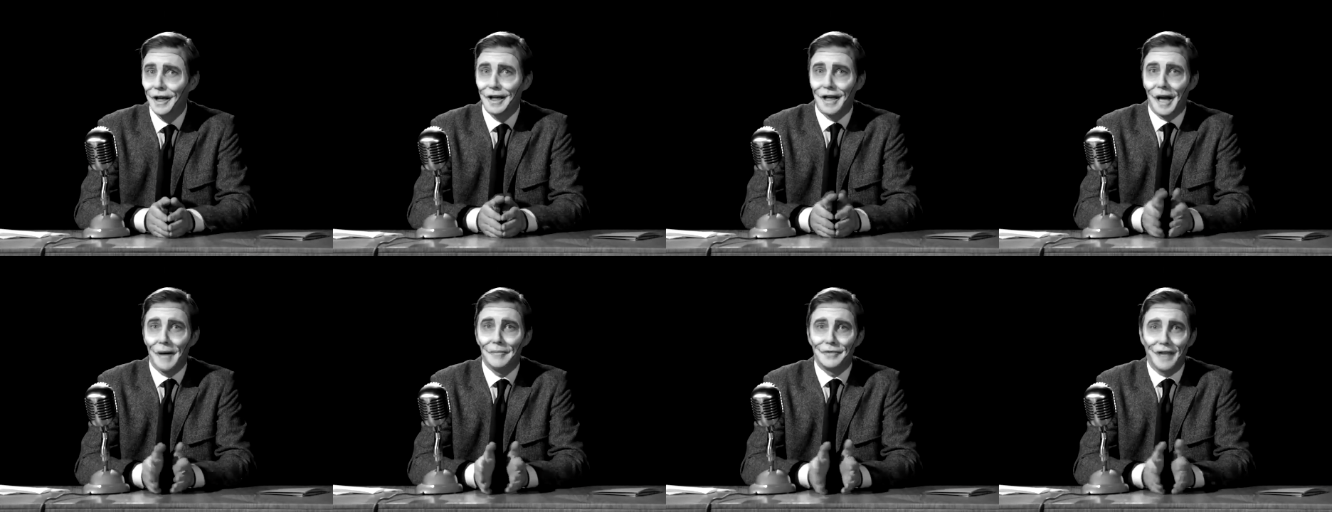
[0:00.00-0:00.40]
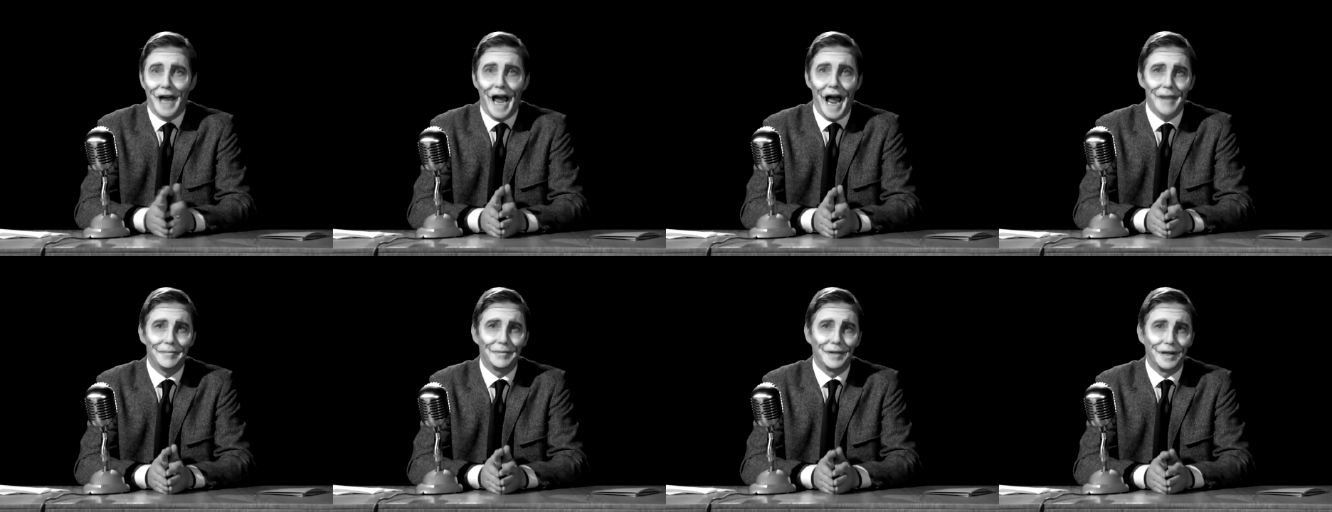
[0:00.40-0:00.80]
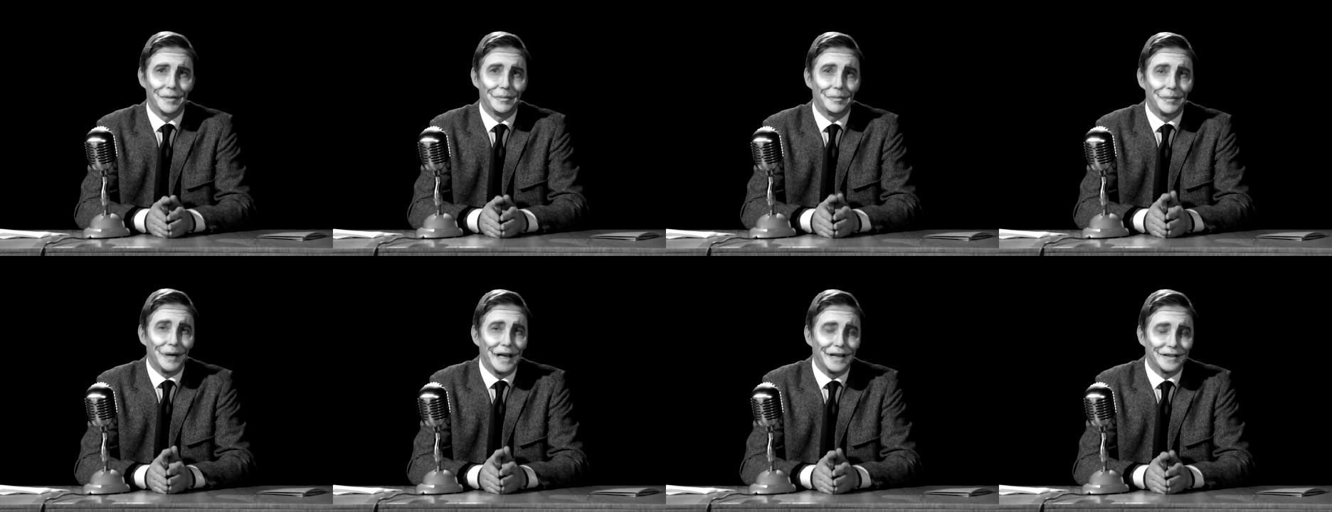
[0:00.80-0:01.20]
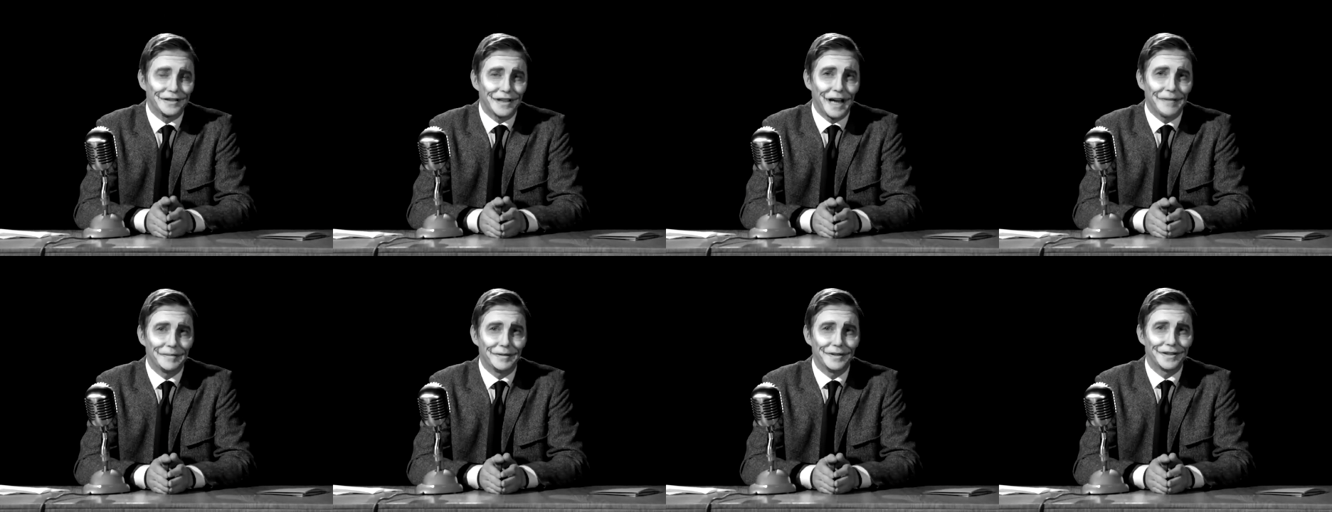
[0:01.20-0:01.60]
come to Hamlin and play
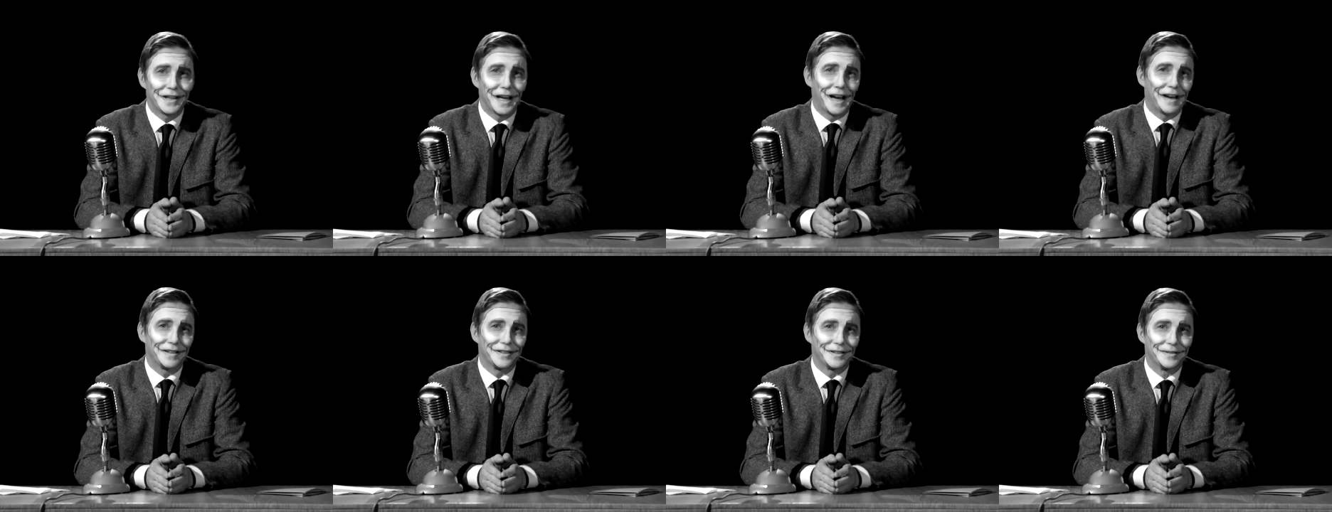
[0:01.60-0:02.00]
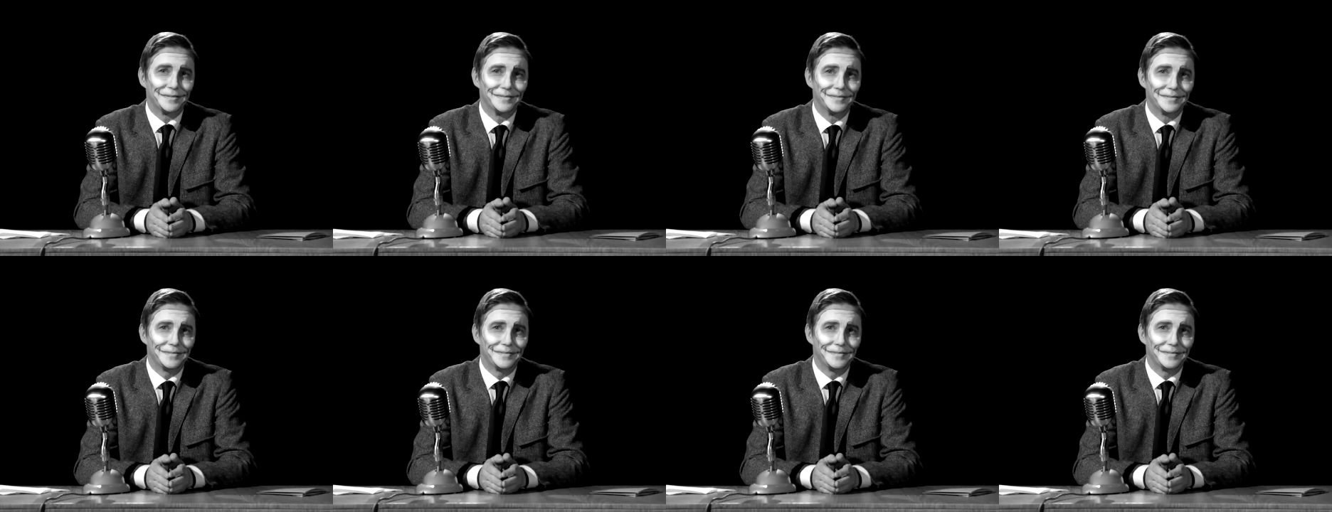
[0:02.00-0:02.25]
Simon Says.